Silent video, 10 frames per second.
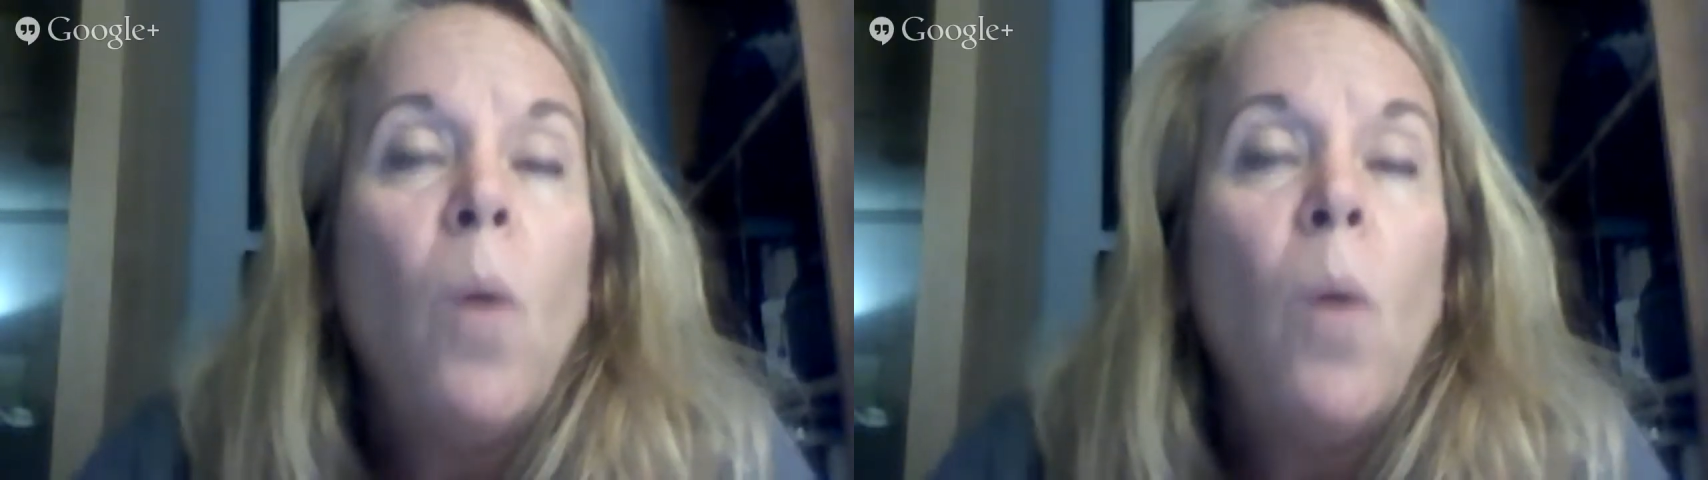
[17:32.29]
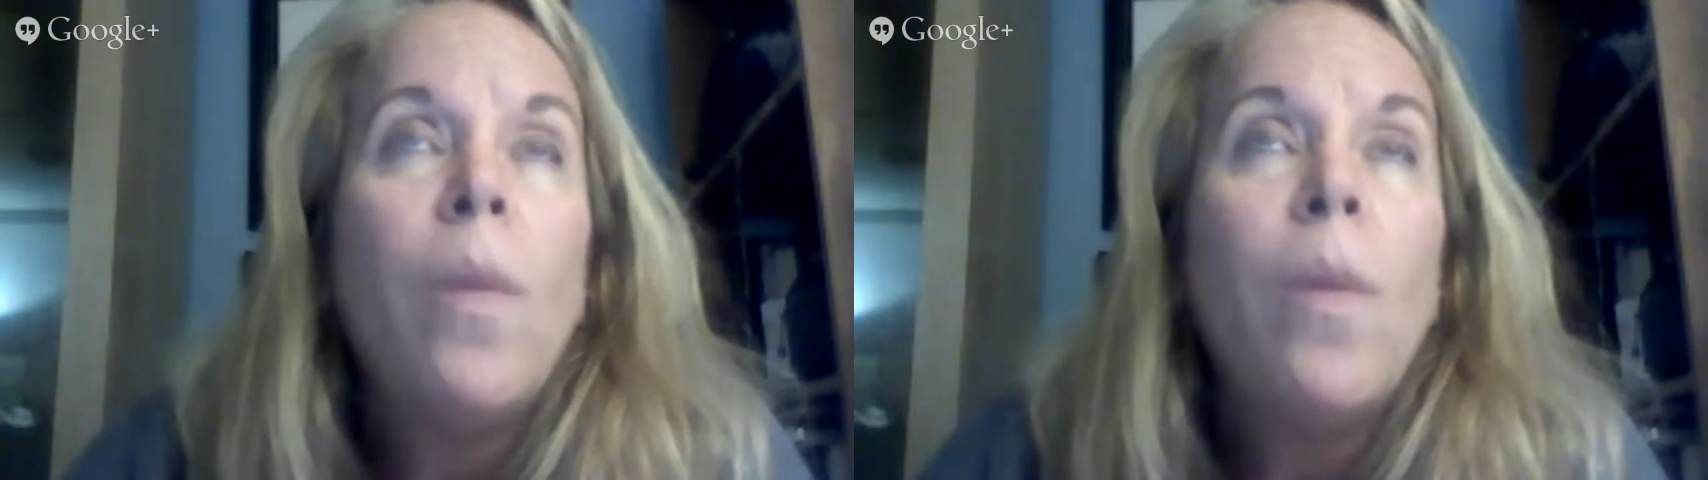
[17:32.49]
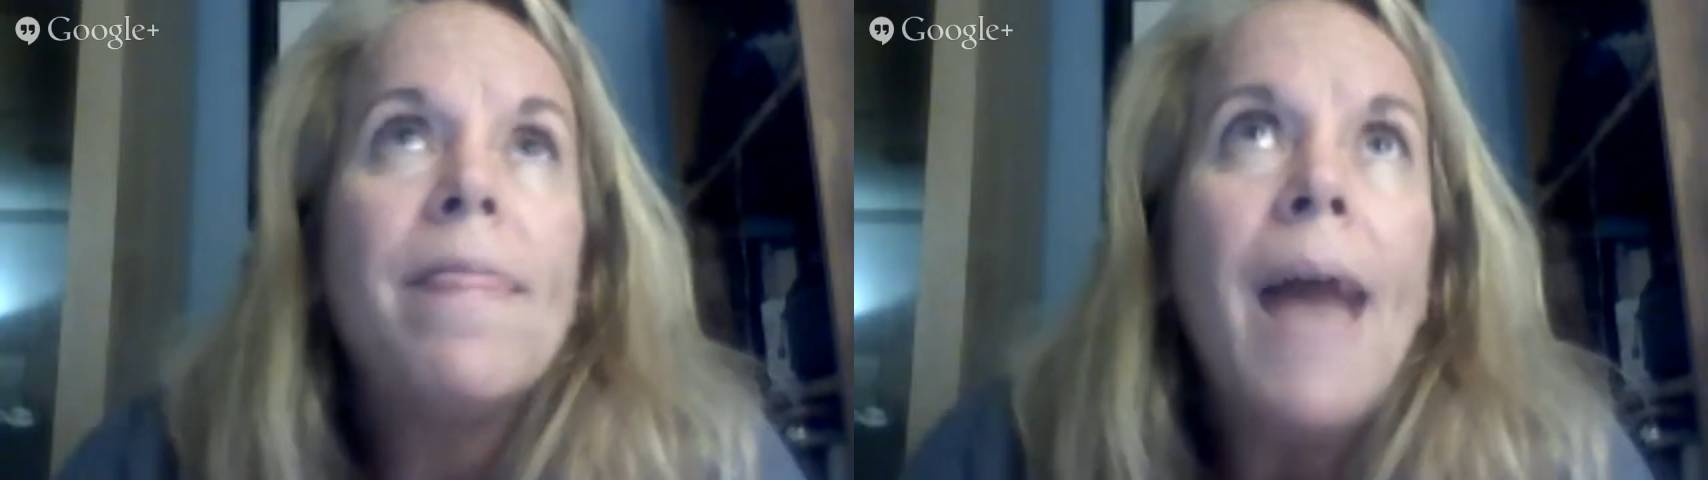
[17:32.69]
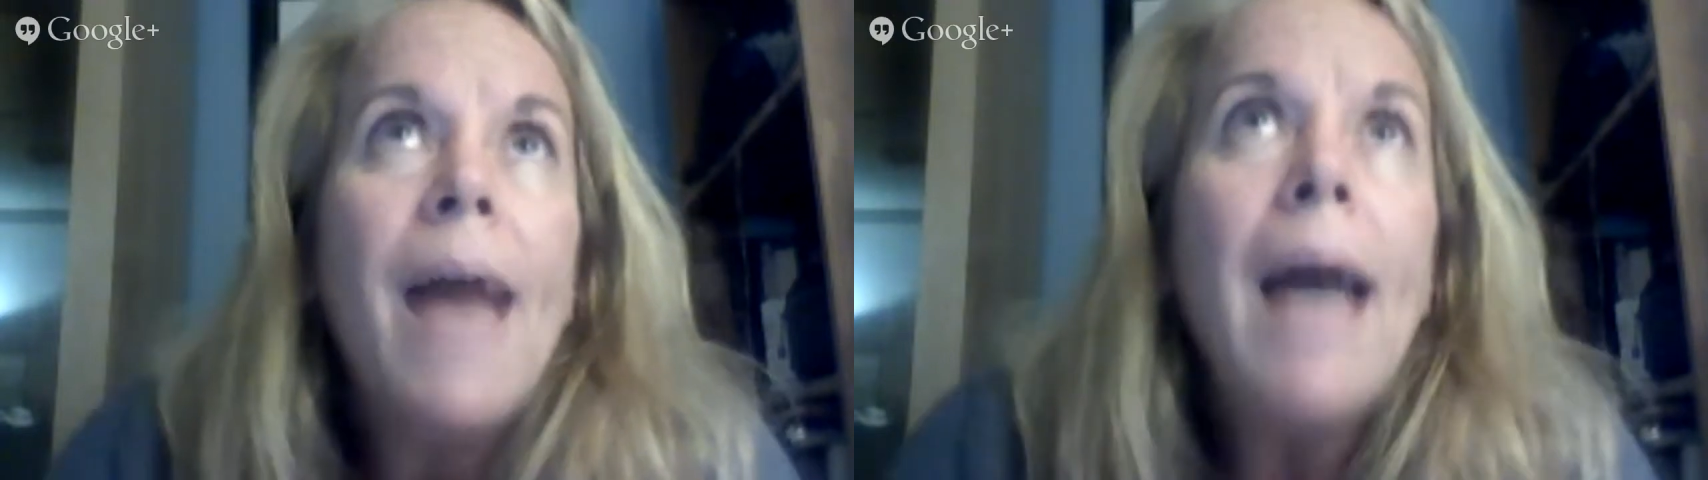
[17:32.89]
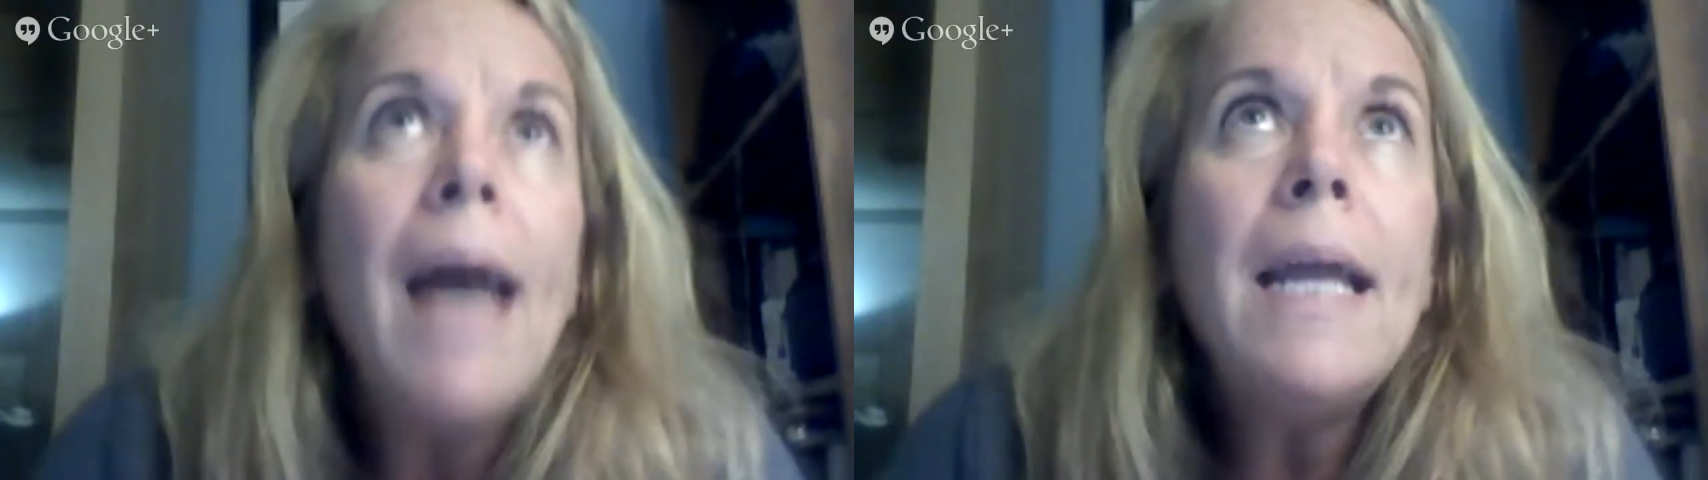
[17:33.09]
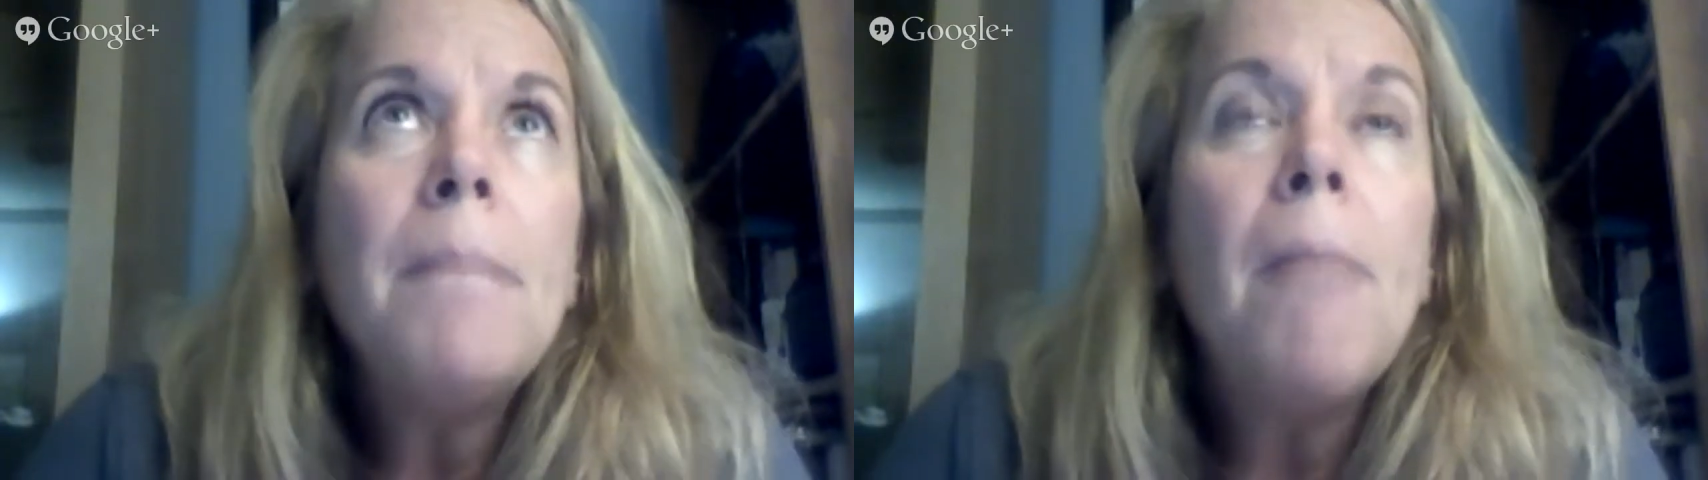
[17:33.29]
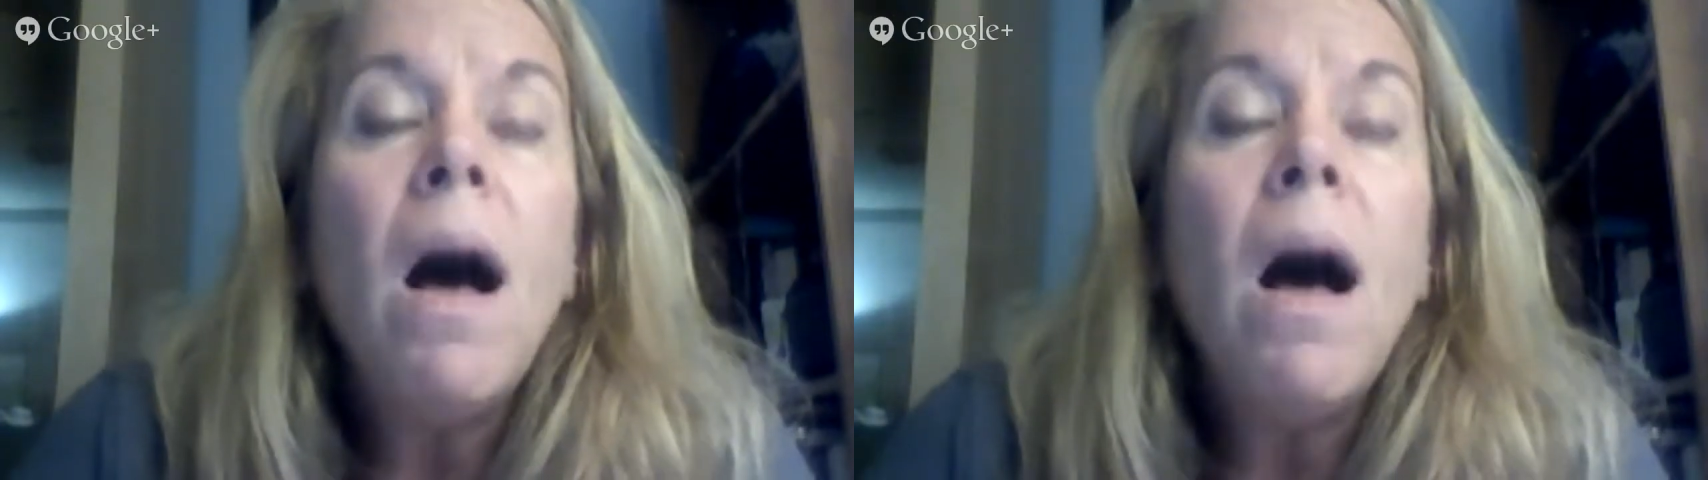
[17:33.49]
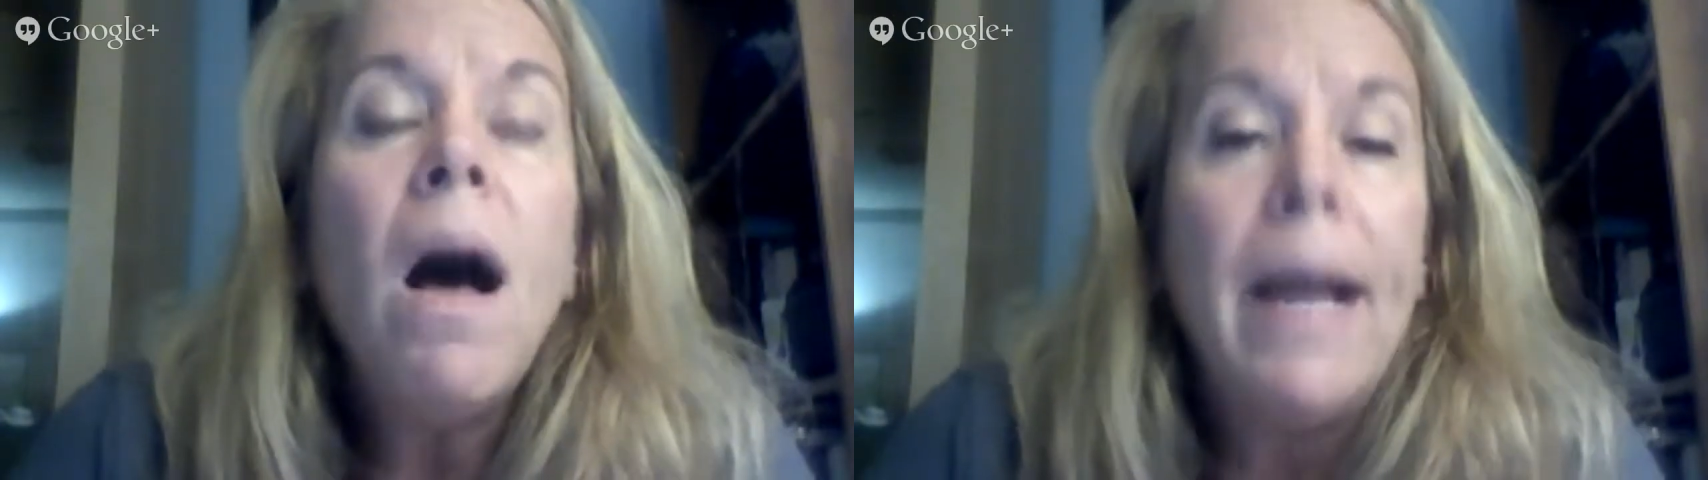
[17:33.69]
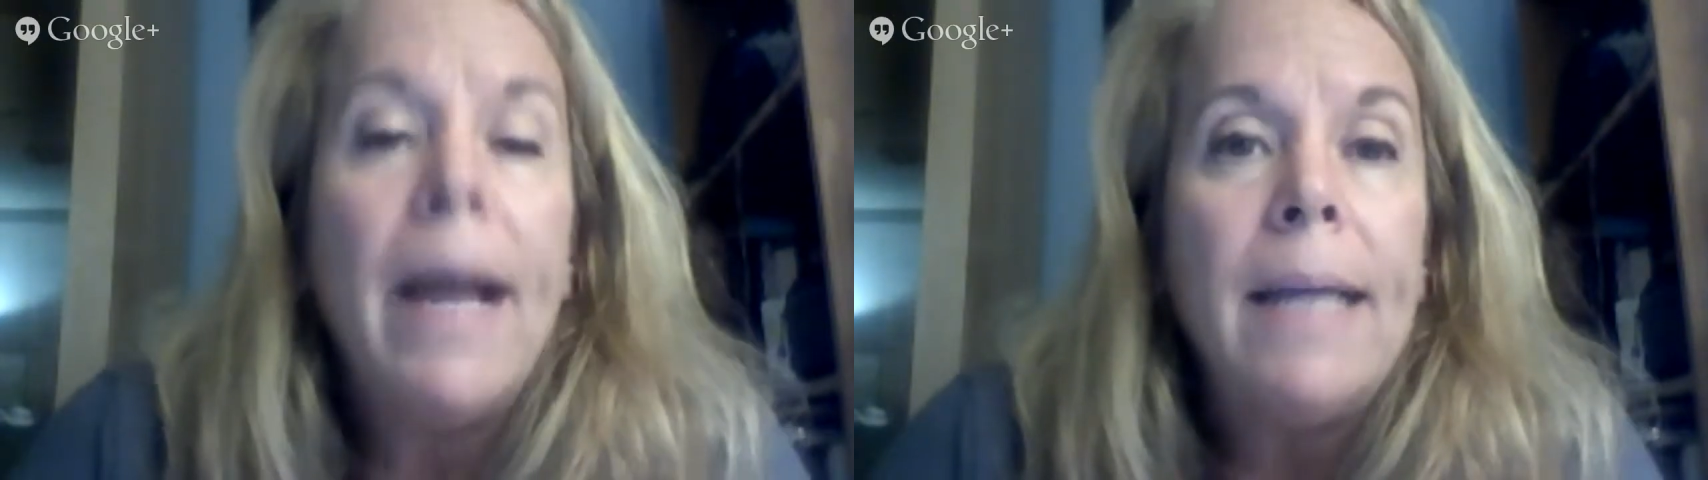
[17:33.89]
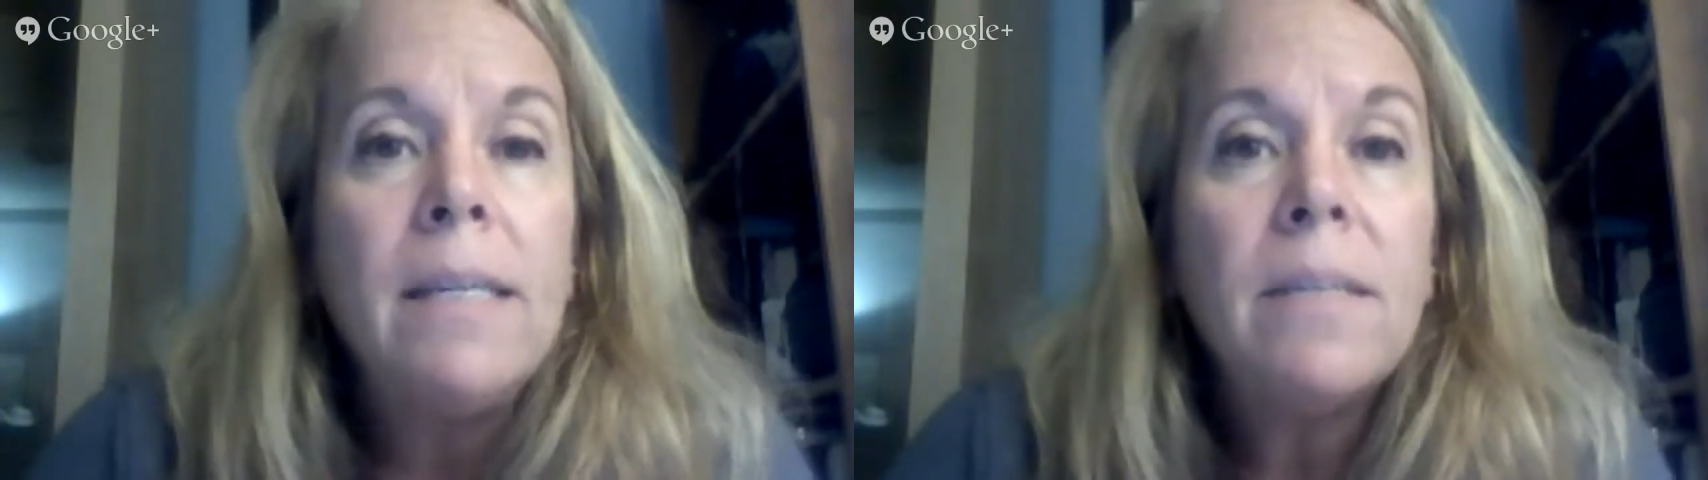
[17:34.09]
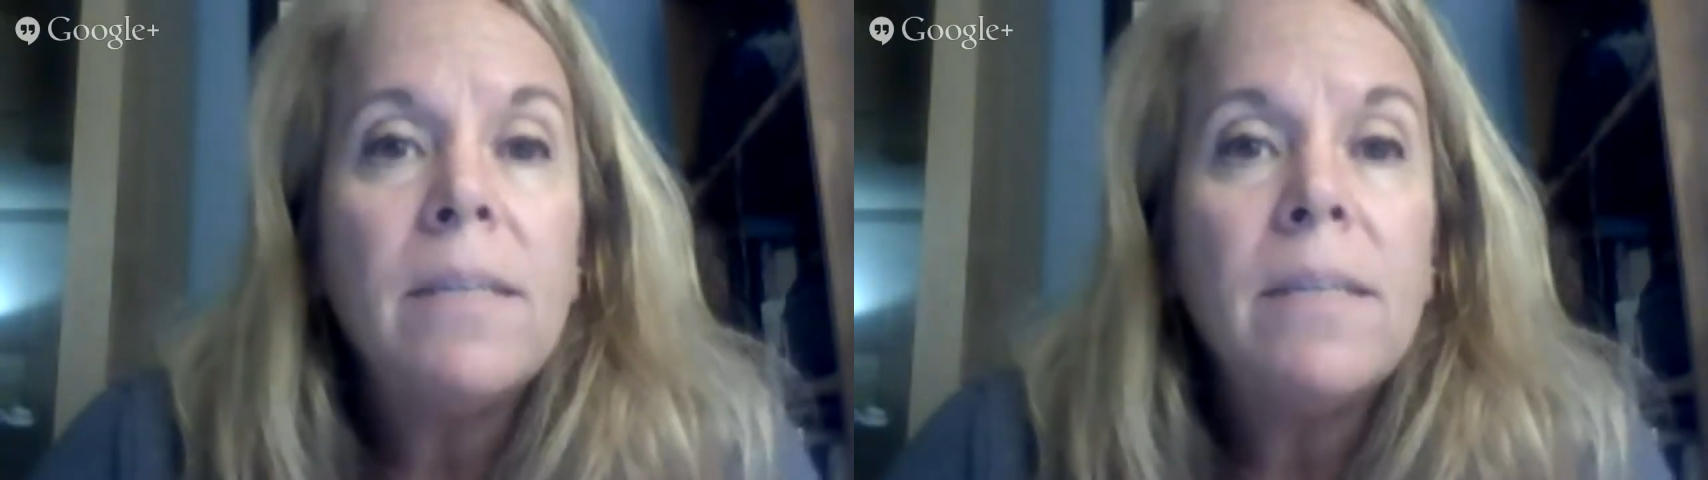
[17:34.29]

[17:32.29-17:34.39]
with that in mind,